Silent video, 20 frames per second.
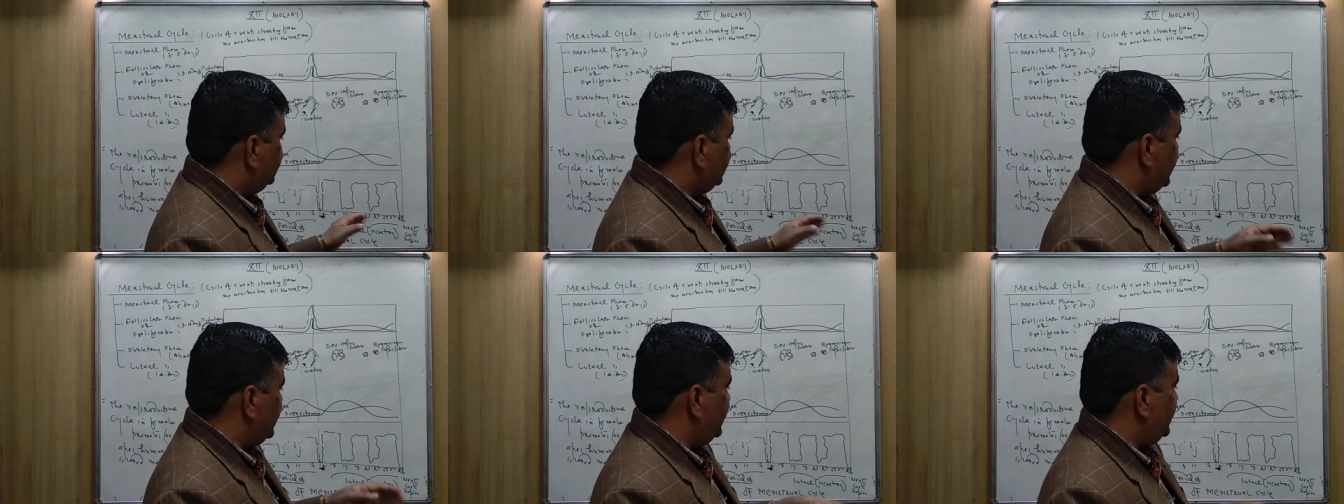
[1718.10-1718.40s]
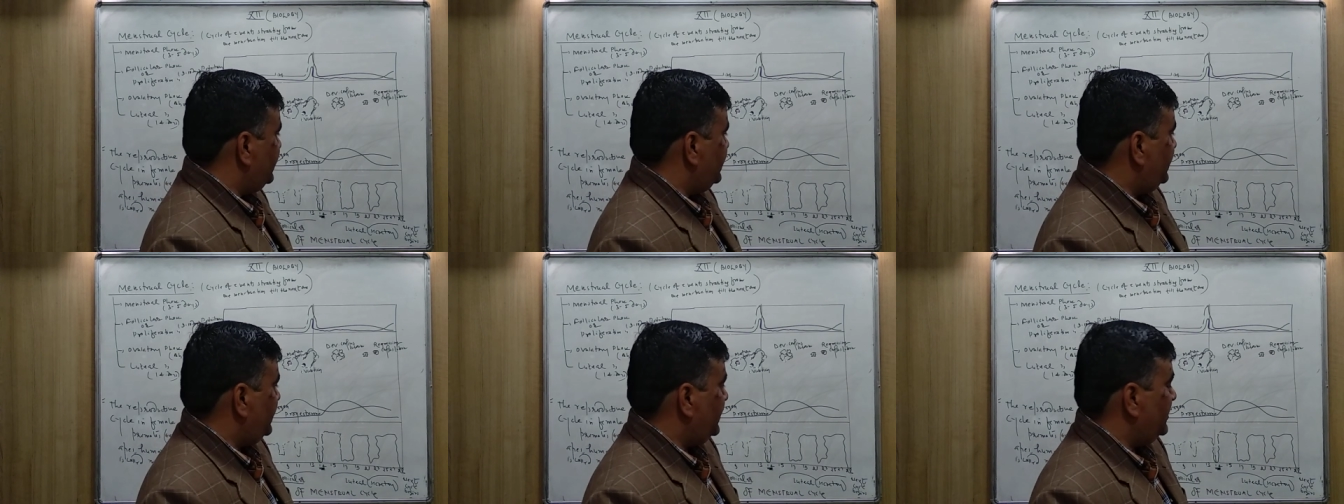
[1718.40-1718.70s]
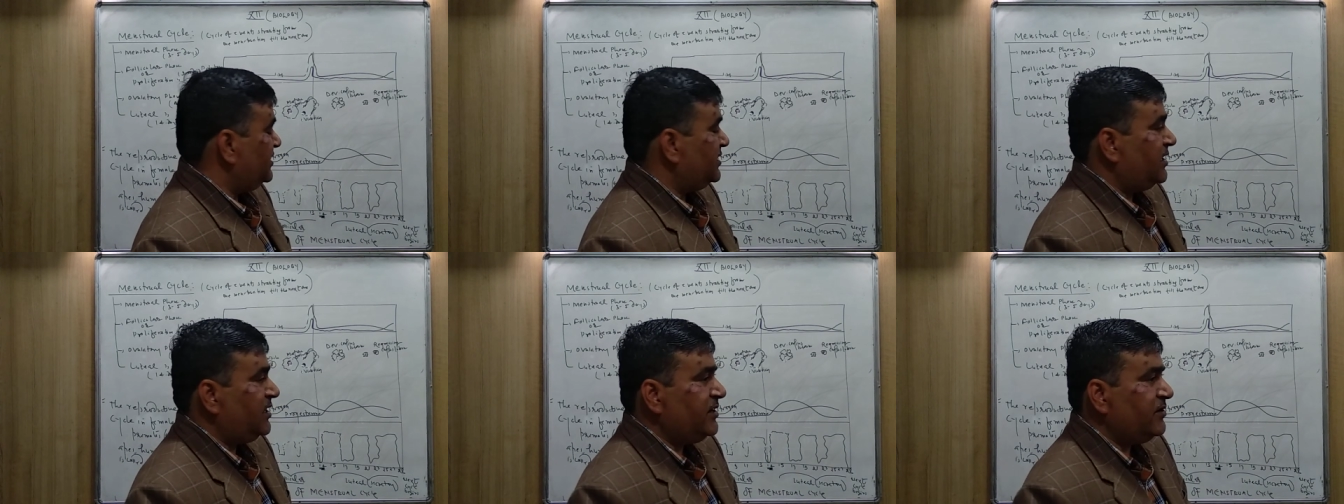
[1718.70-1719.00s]
then
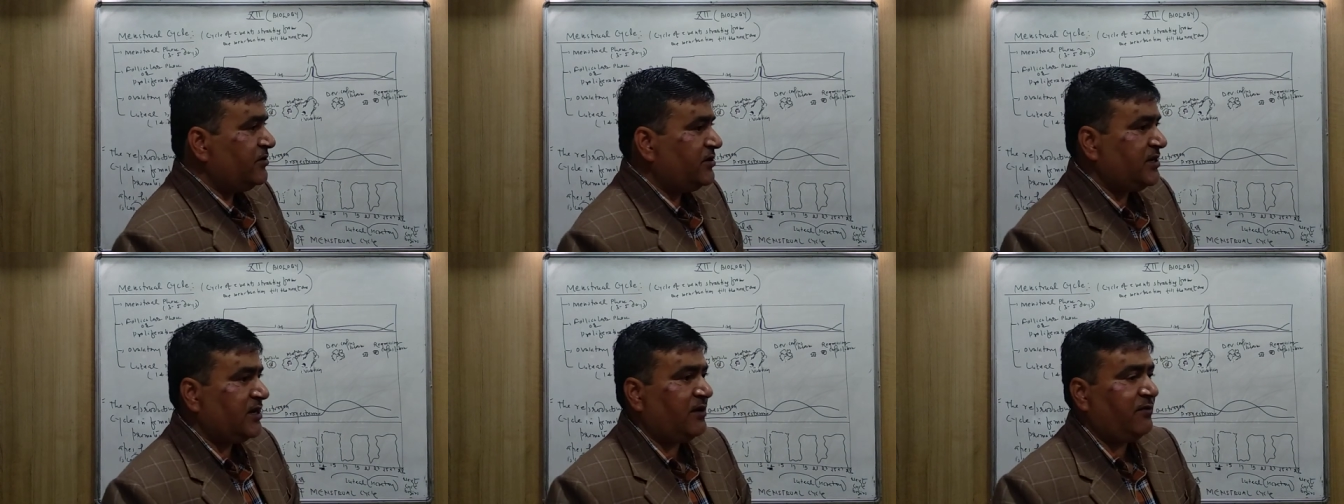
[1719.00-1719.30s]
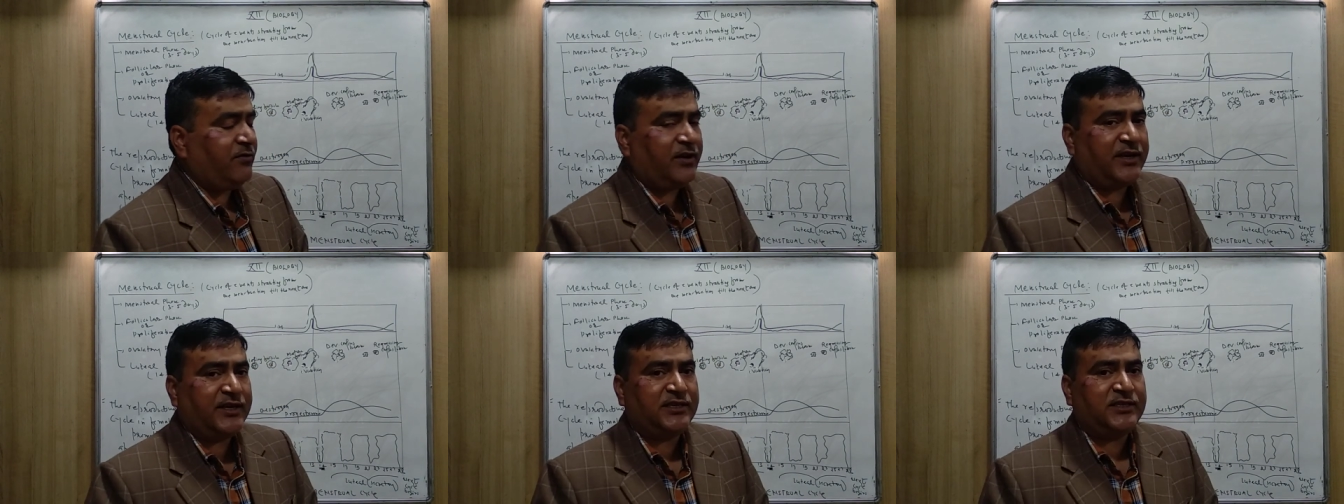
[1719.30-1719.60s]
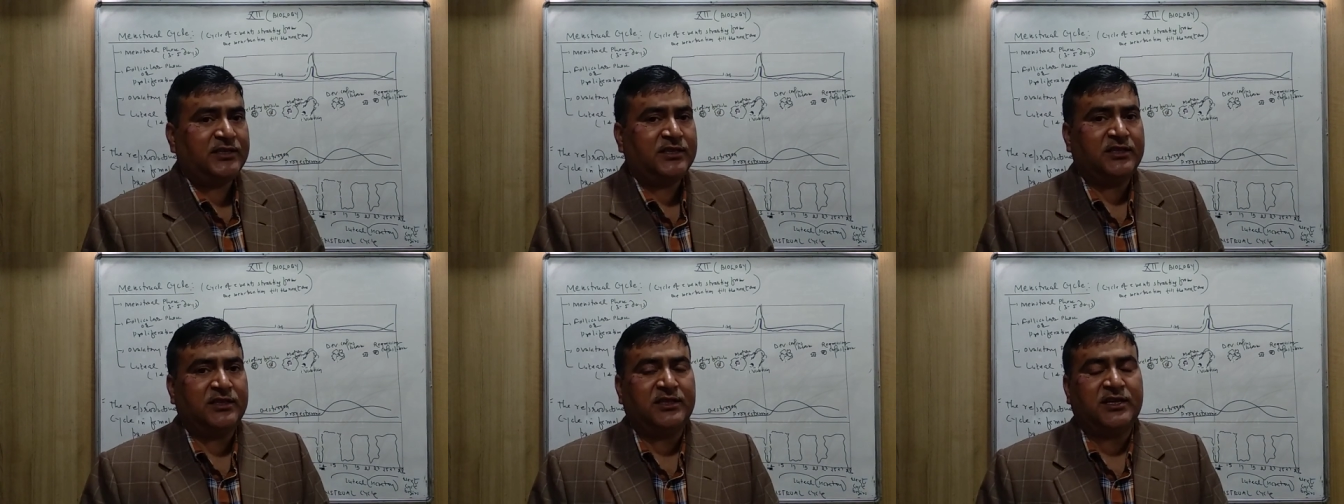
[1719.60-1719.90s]
in the luteal
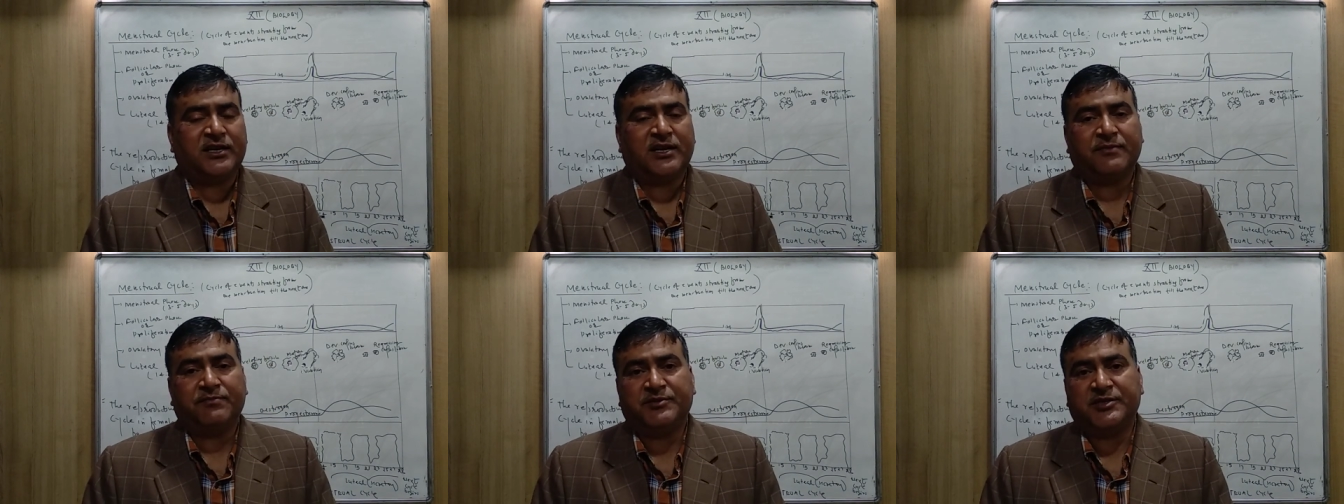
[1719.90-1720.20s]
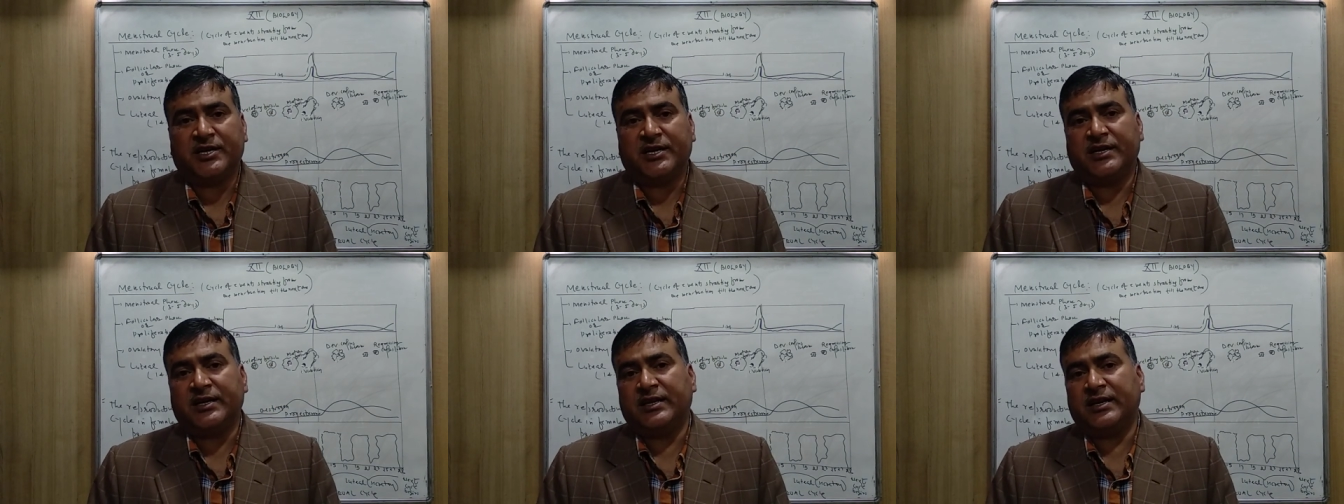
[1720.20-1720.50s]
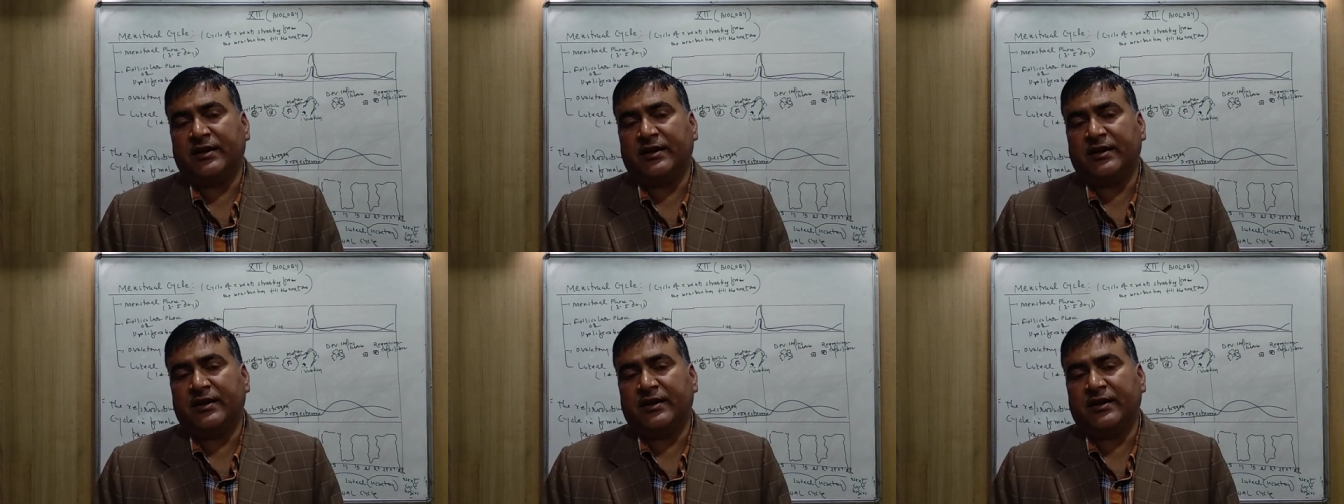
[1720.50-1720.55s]
phase, the ruptured